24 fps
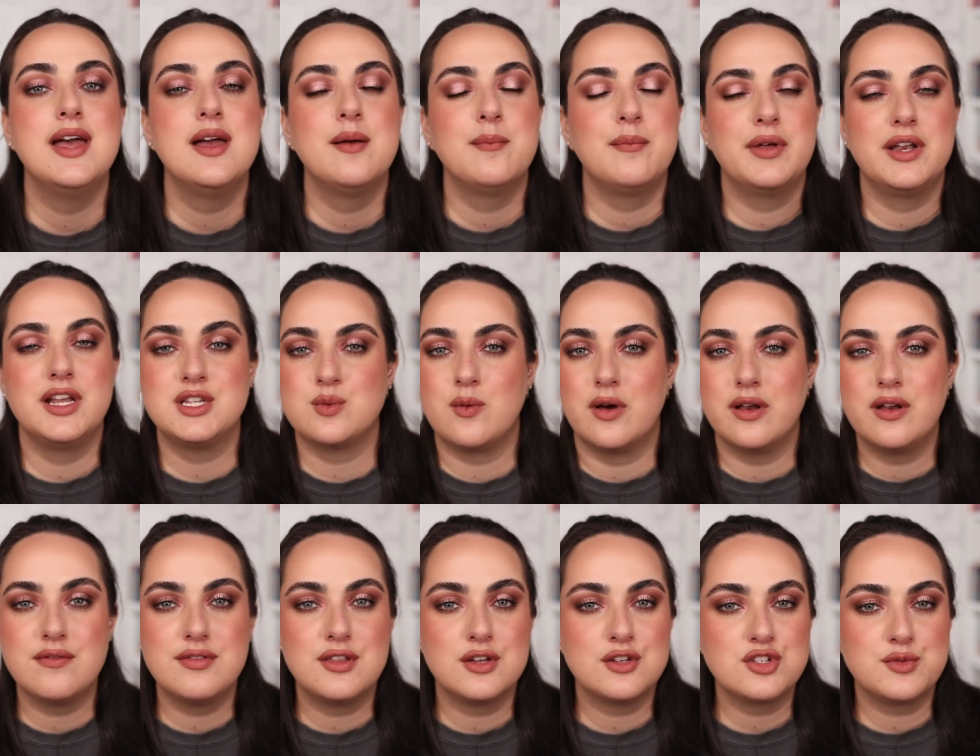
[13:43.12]
but it's
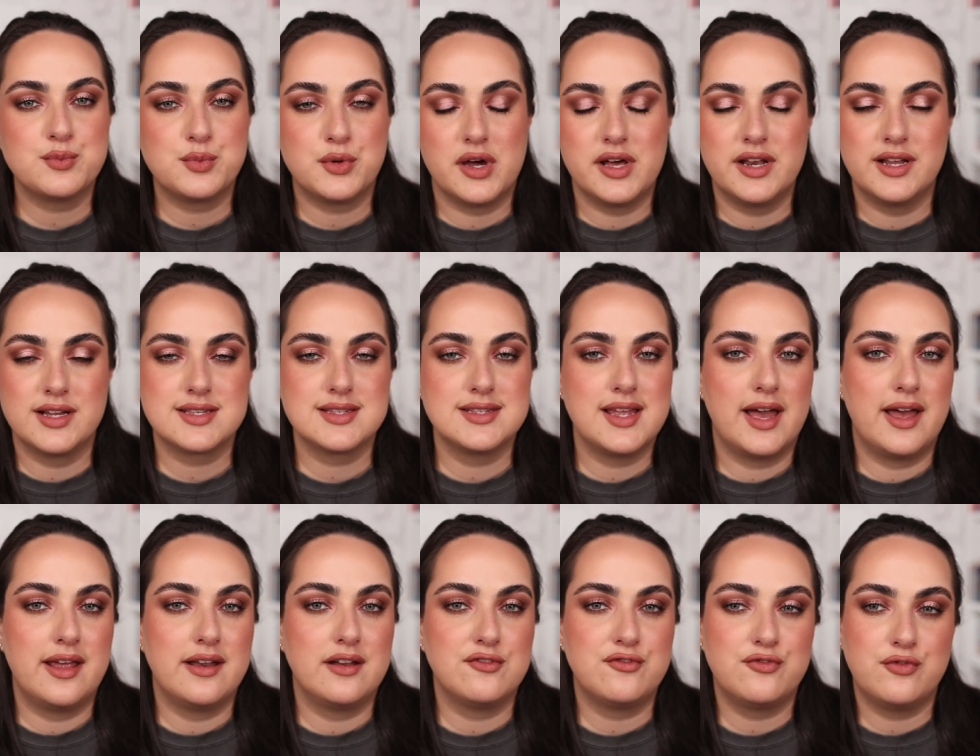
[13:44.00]
one of those products
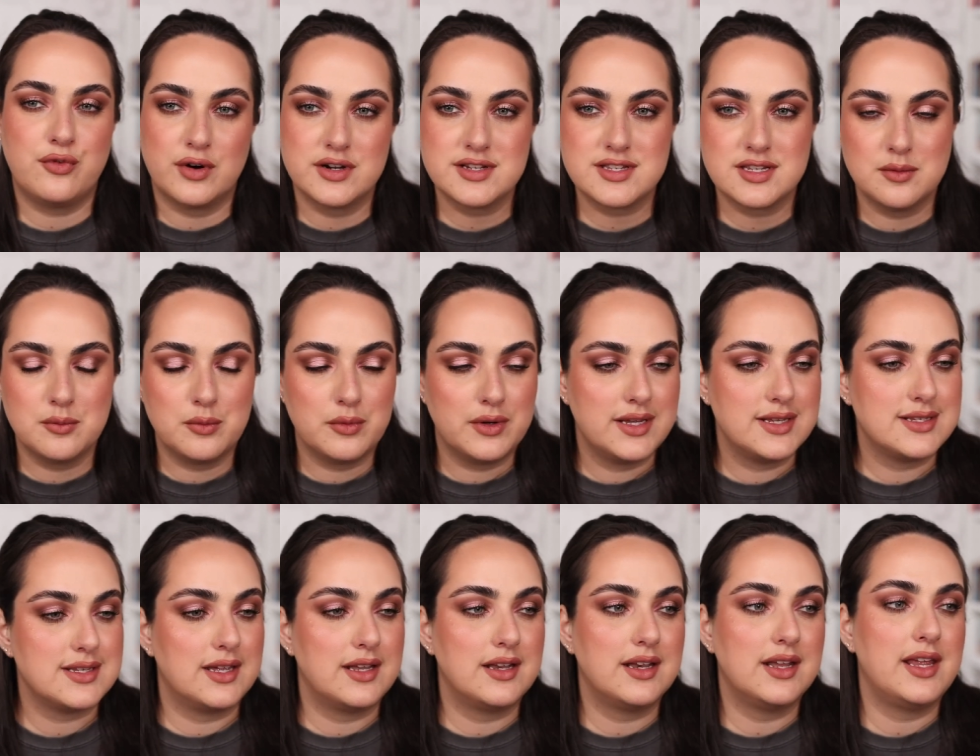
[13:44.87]
that for some
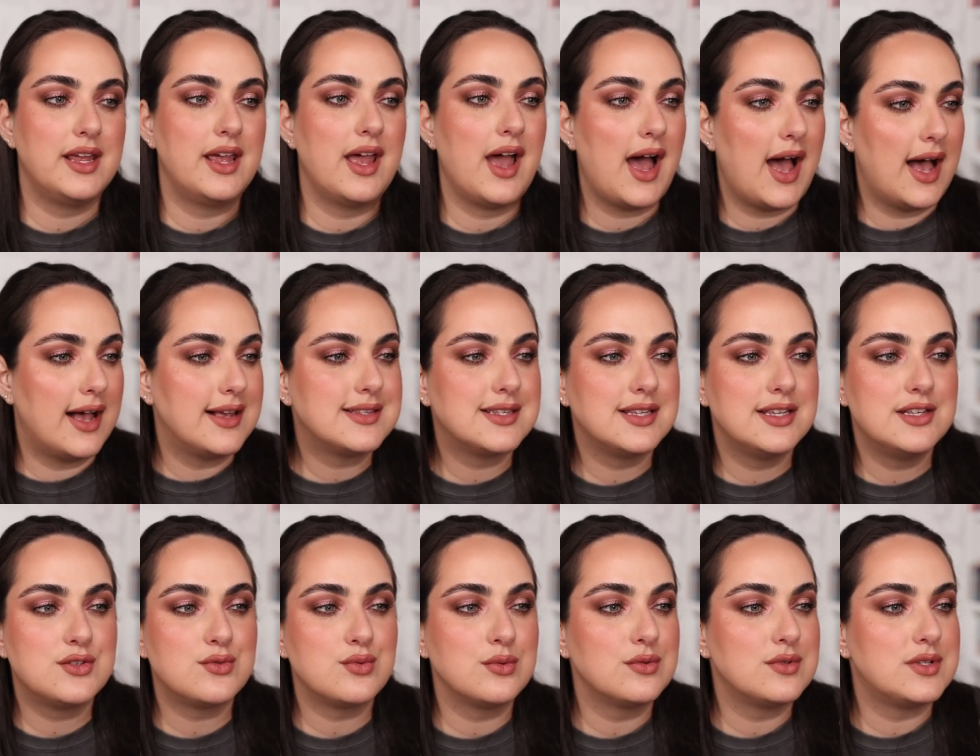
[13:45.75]
reason he has
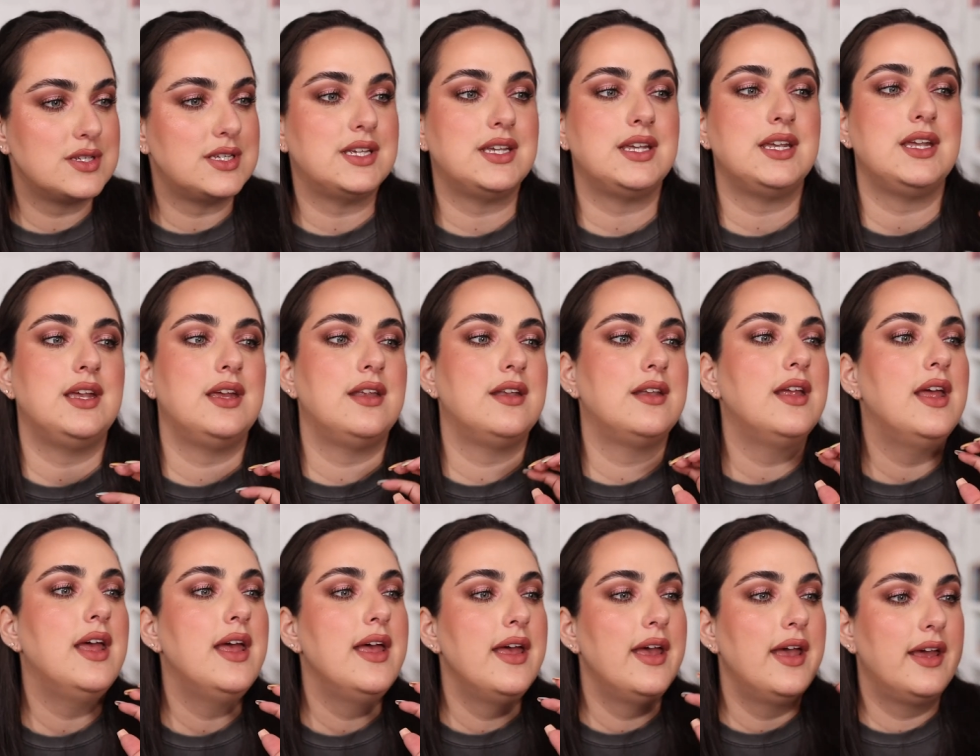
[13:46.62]
his routine
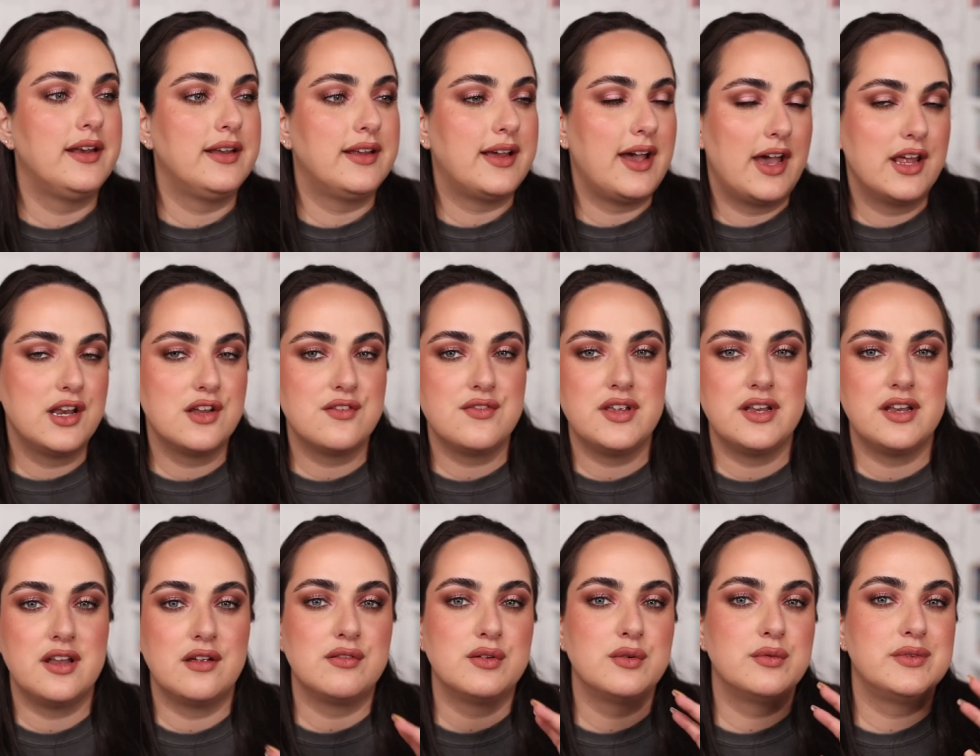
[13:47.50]
and kind of he
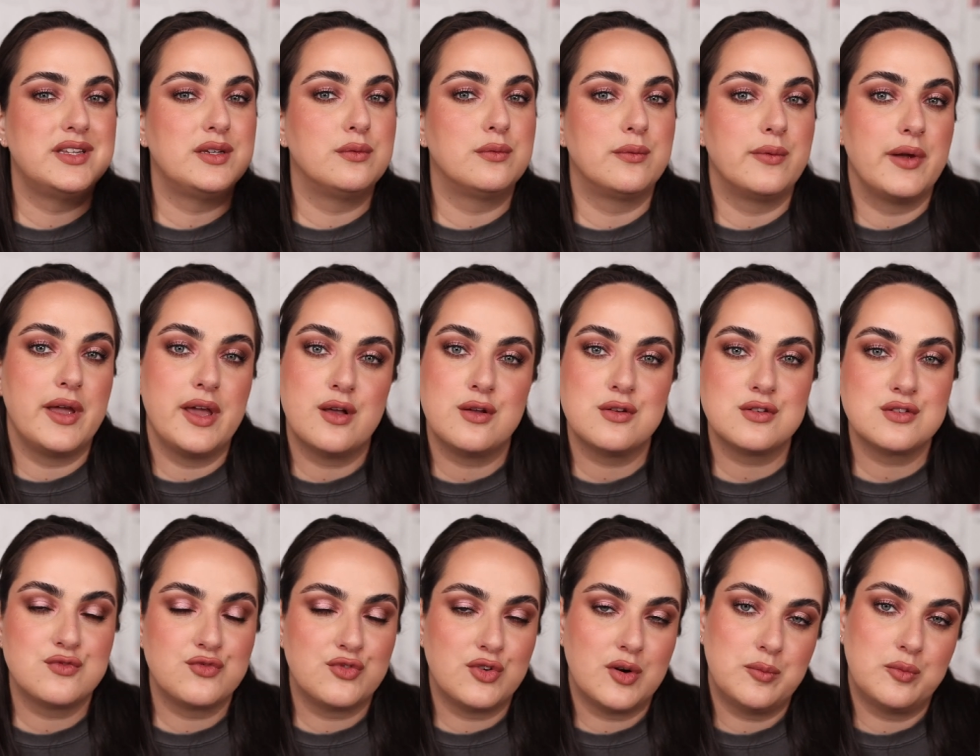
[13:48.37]
never
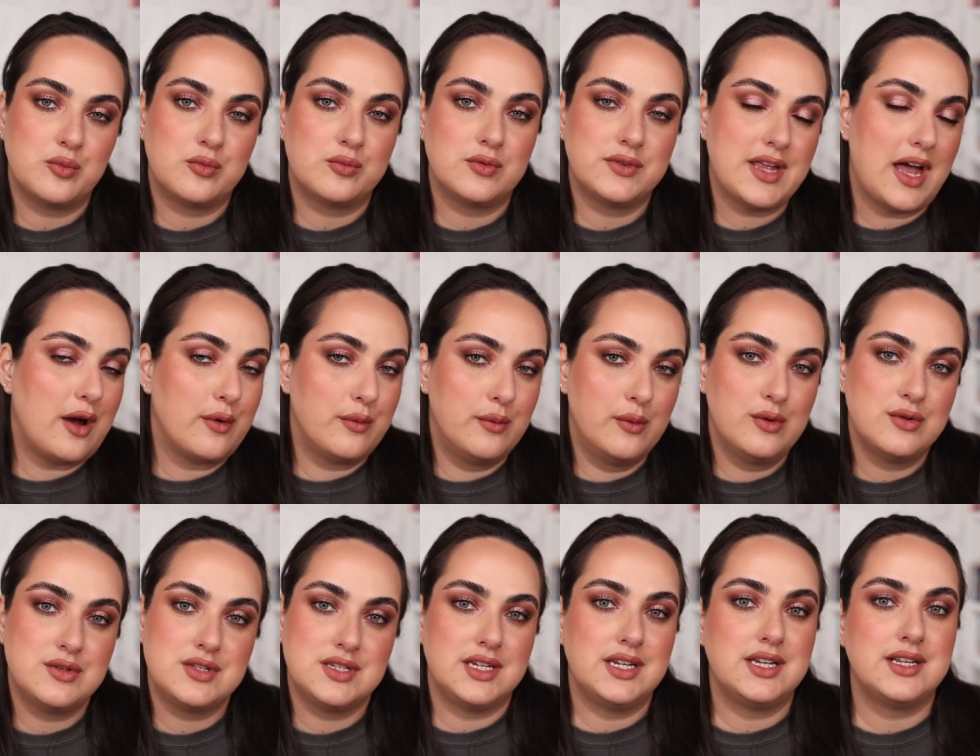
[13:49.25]
derails from that
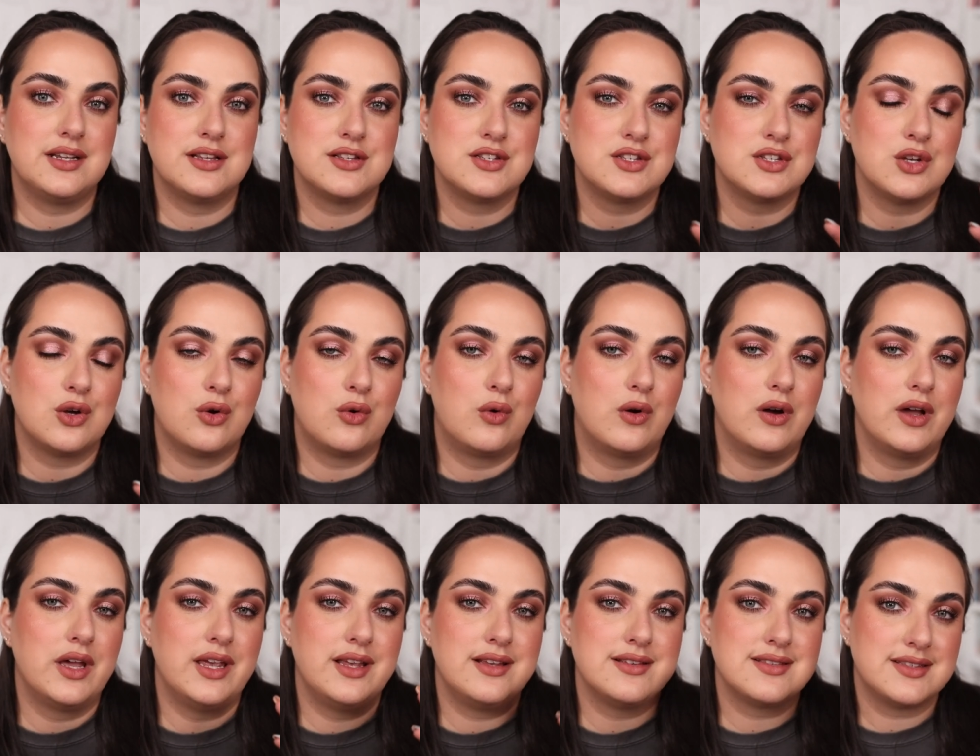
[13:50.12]
routine and so
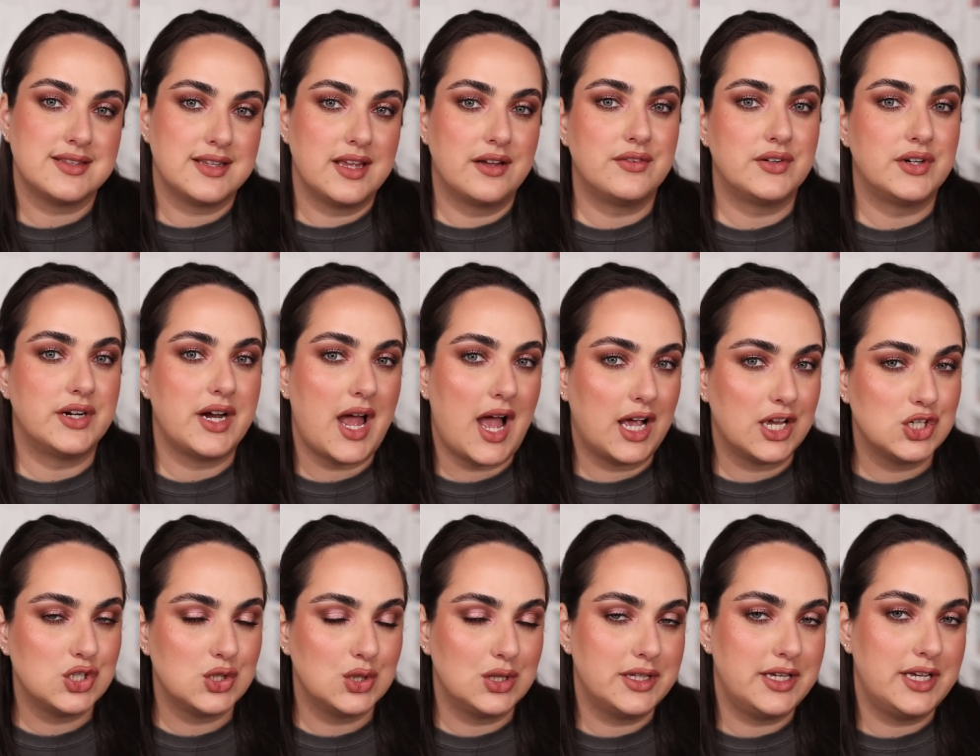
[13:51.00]
he's never
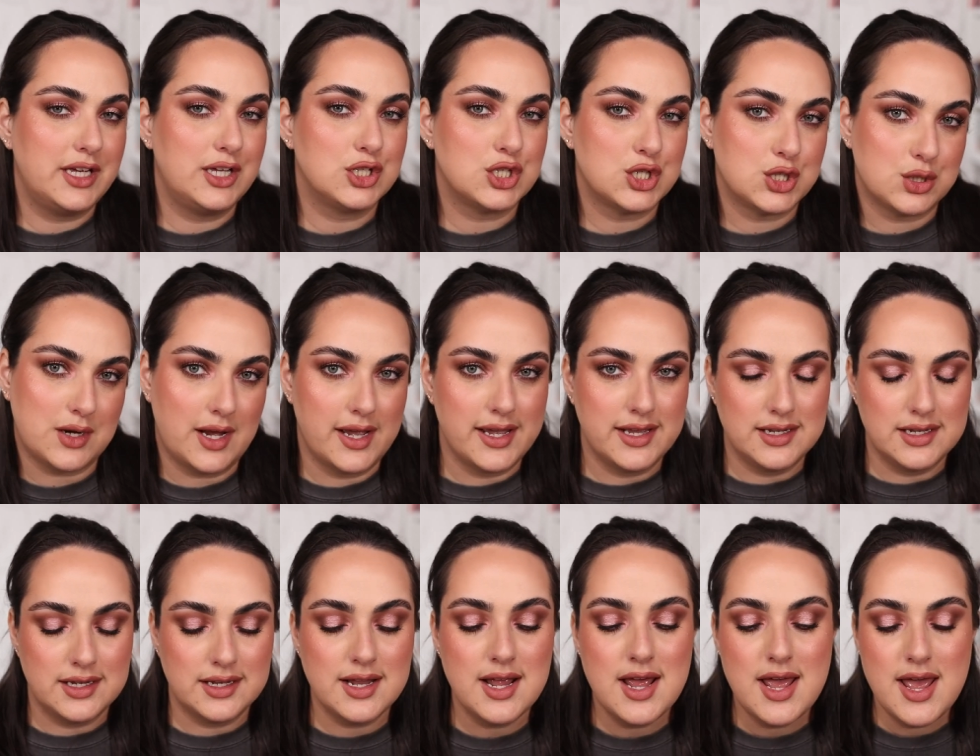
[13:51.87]
actually tried
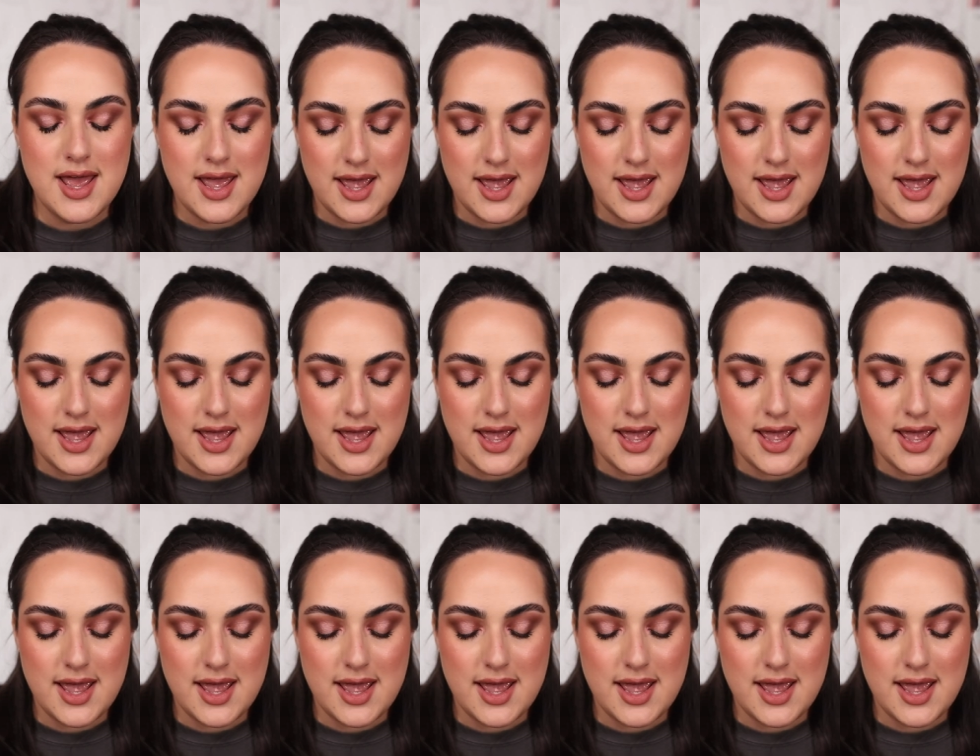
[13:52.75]
it.